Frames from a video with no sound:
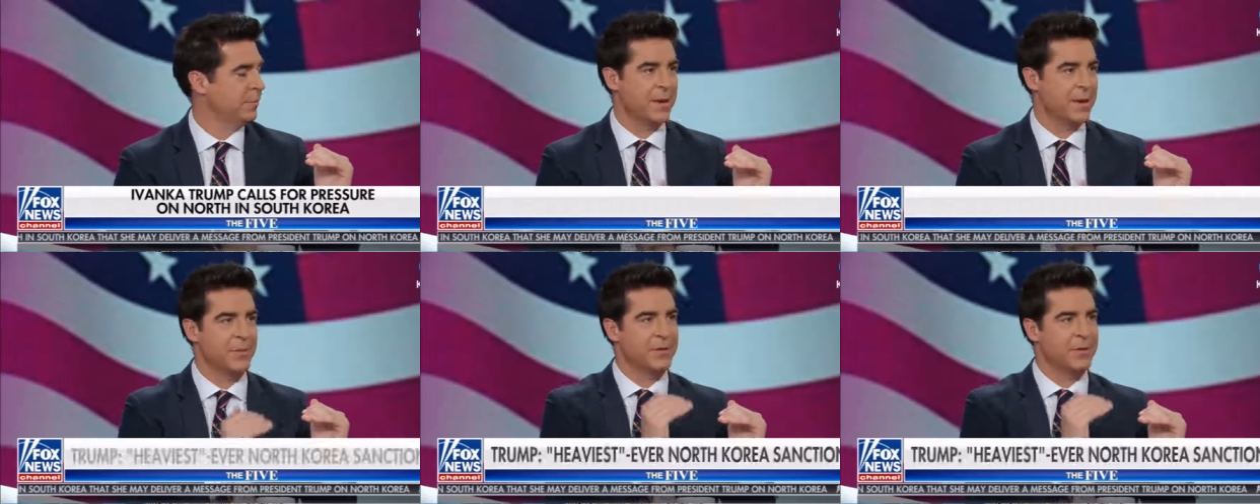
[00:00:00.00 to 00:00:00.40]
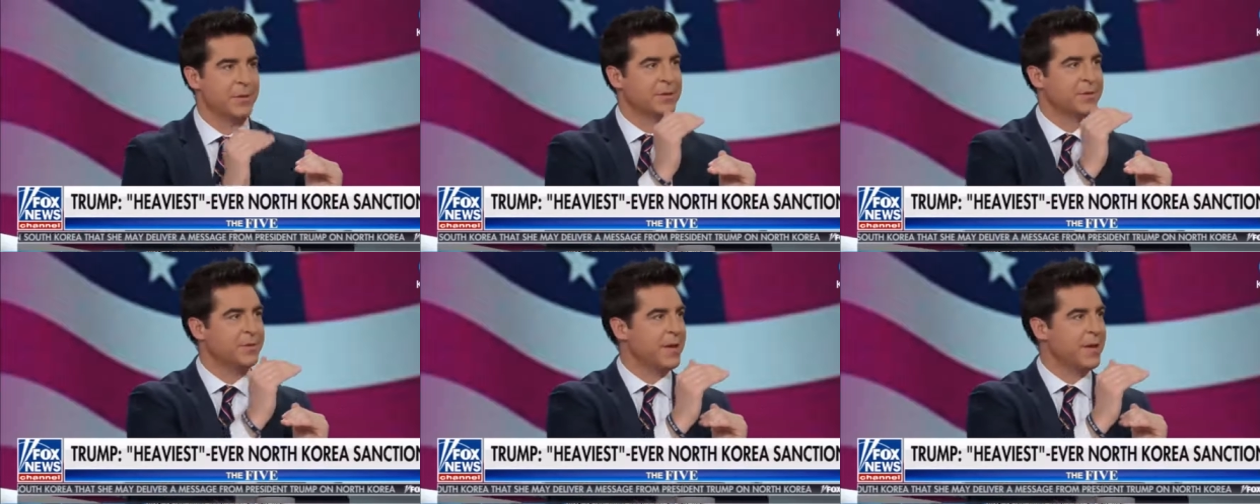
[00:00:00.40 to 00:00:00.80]
Maybe
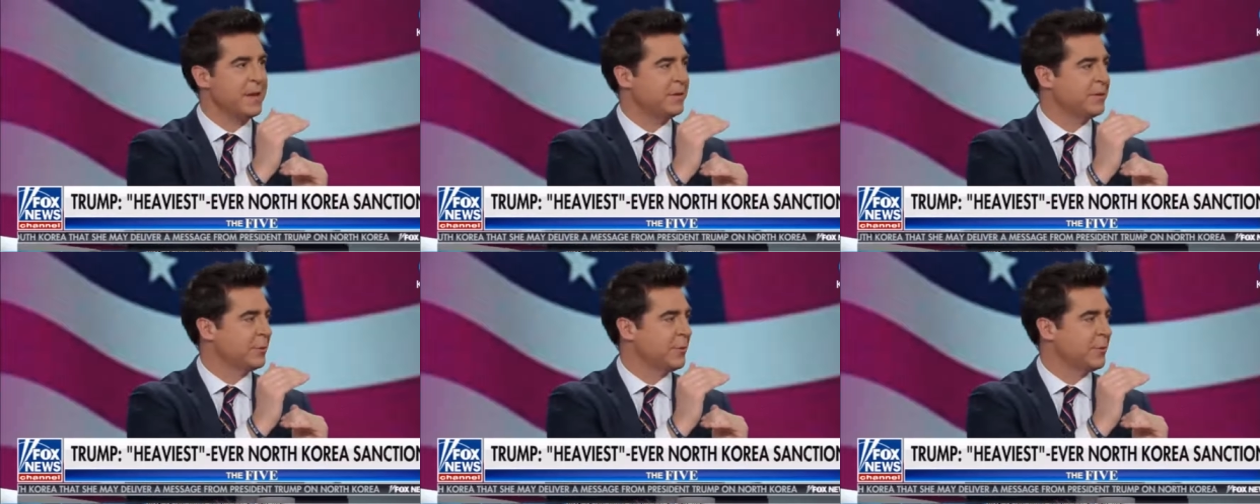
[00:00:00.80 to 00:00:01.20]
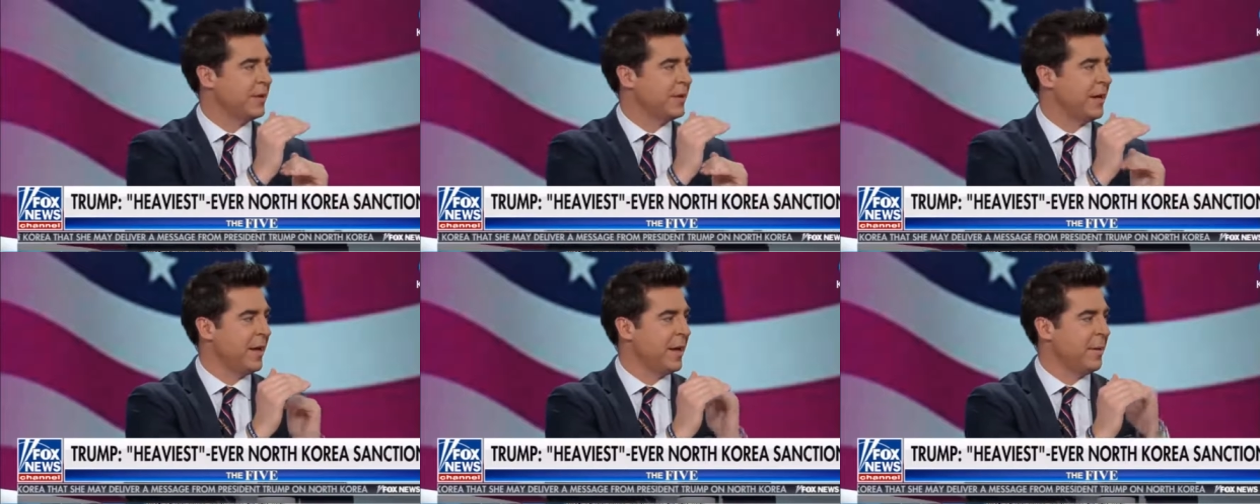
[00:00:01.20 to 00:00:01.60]
there's a phase
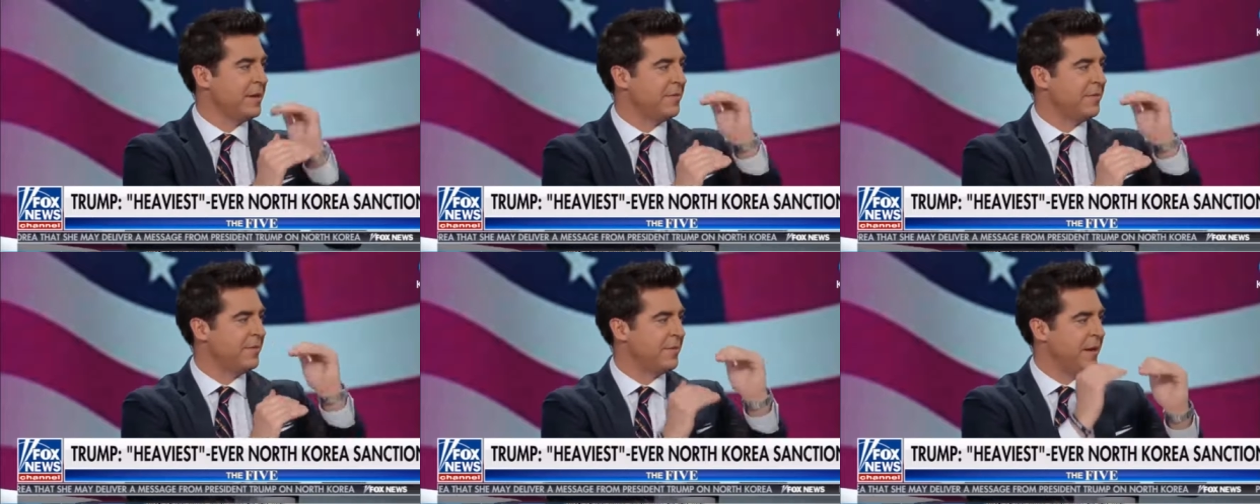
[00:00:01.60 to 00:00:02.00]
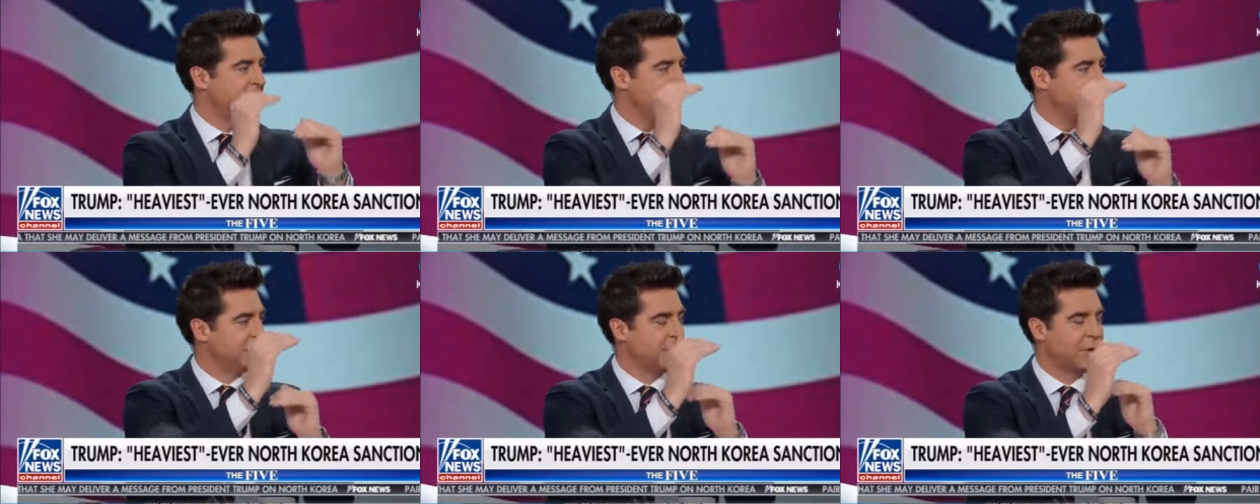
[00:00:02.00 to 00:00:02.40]
three. How many
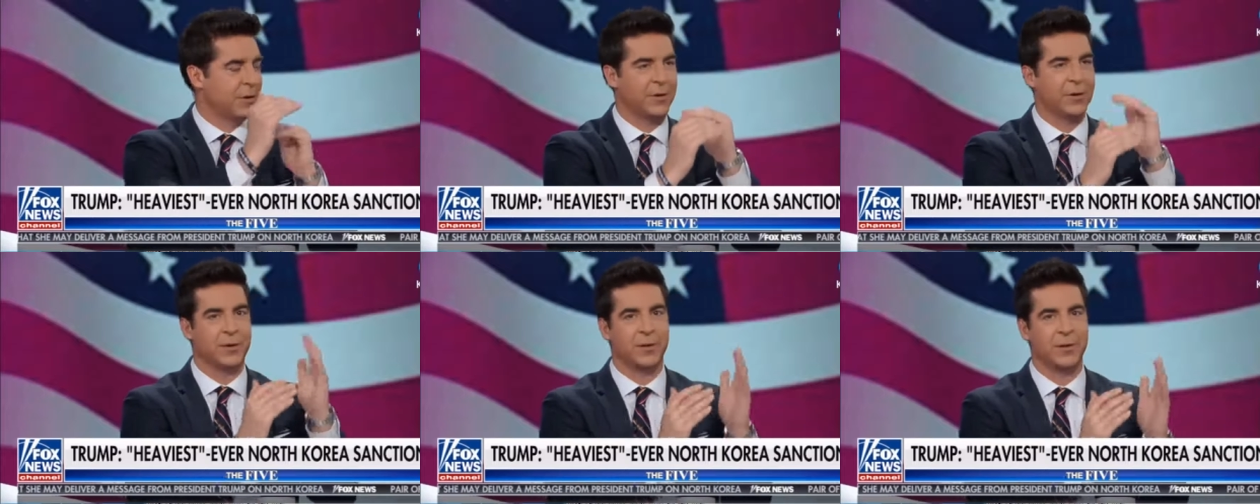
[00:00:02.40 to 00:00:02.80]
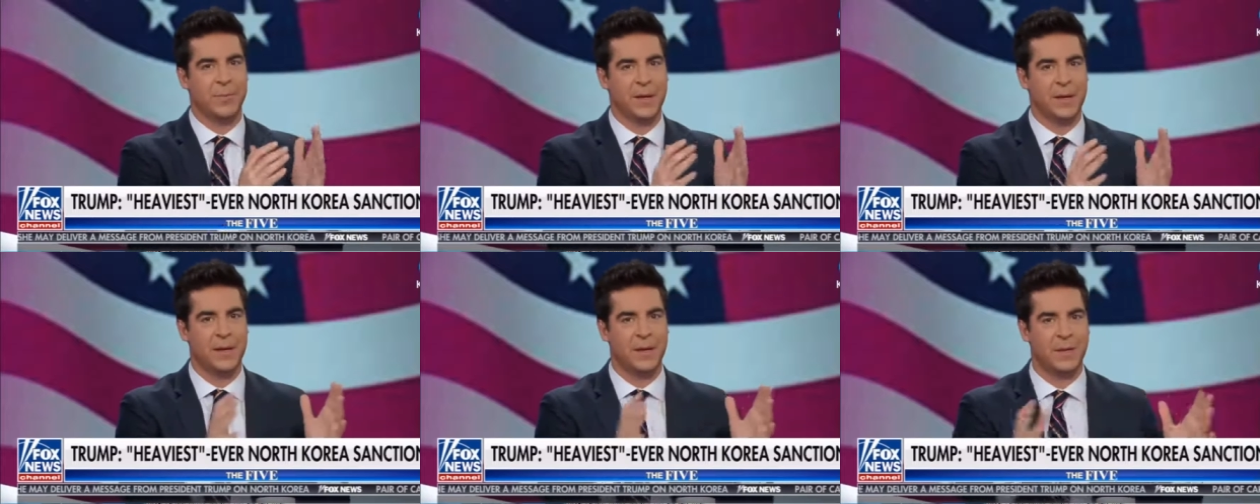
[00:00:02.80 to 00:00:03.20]
phases are there going to
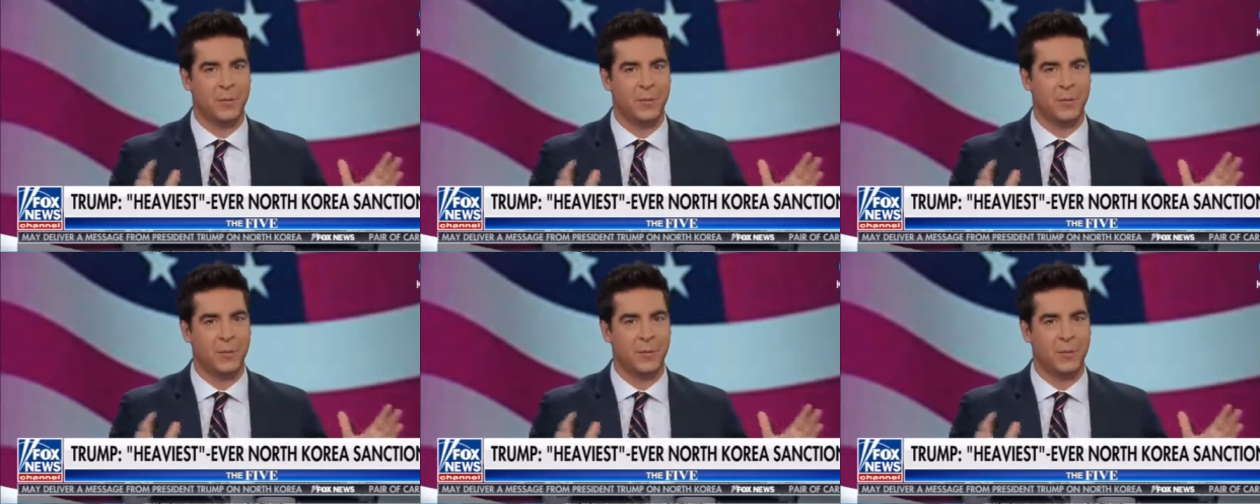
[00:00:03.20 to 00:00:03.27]
be,